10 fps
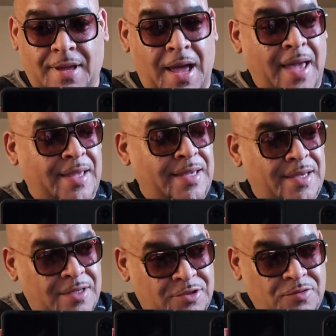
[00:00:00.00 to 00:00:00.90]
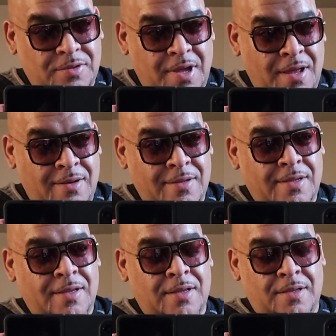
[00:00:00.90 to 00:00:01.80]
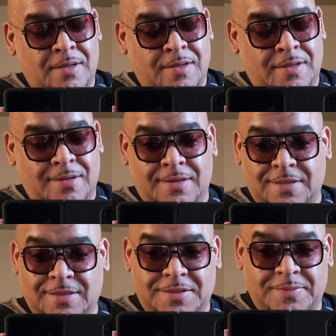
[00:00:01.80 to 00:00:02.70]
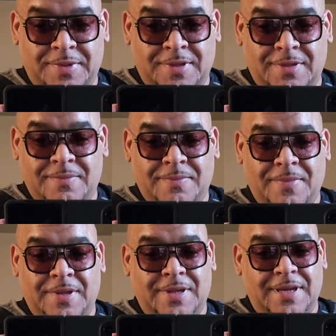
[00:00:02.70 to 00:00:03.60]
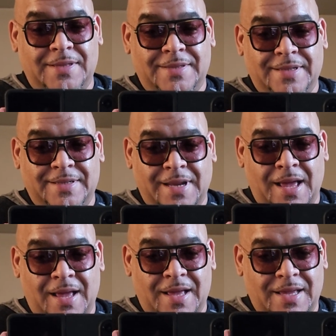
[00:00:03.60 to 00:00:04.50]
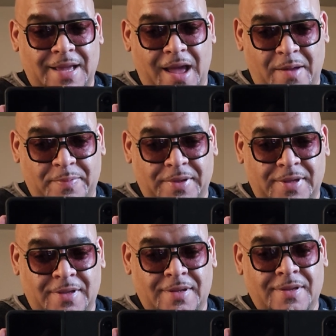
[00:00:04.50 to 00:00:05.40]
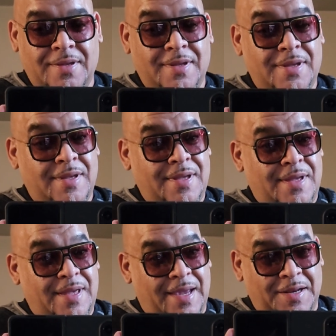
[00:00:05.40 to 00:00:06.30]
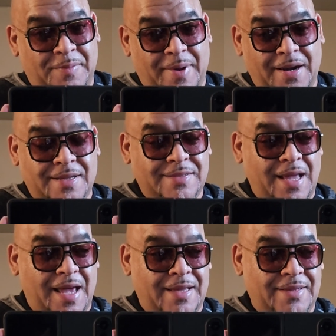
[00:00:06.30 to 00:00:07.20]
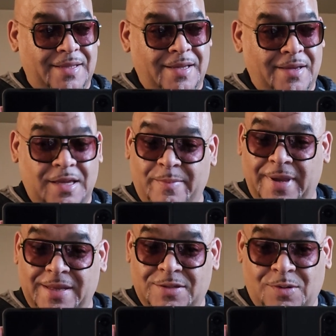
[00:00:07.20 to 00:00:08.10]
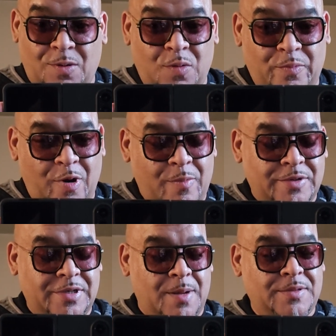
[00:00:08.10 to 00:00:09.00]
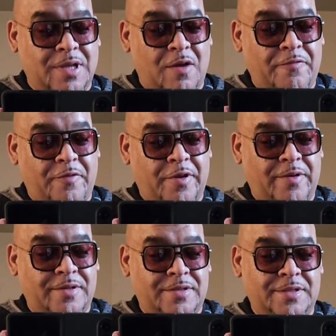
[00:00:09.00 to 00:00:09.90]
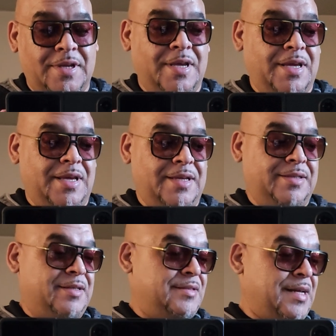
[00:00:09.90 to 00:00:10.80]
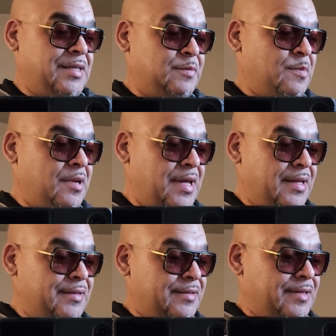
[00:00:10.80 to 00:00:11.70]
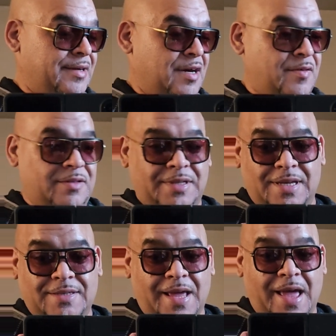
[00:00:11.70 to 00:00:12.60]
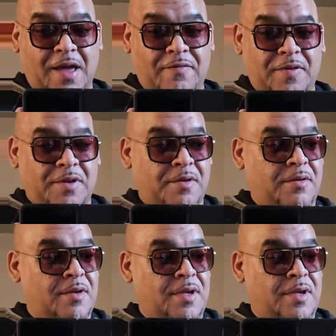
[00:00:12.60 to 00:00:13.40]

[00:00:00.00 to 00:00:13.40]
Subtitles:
I kid you not. Listen to me. He did not copy anybody's idea. He made his own barbershop style fragrance. It does not smell like the other things I have here.